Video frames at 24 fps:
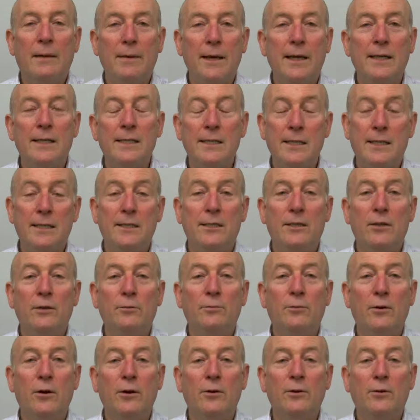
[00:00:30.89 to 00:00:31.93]
MA
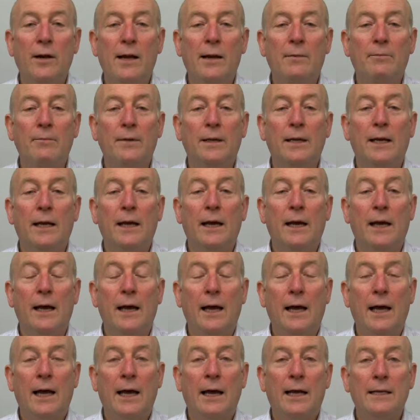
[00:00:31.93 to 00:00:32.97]
TESOL programme,
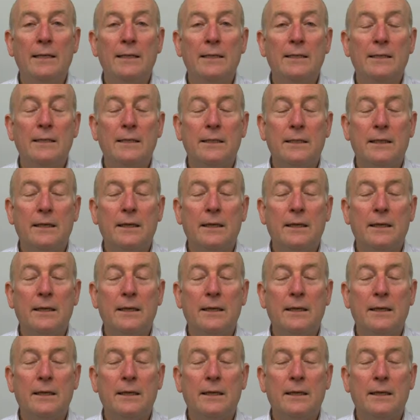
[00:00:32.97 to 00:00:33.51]
and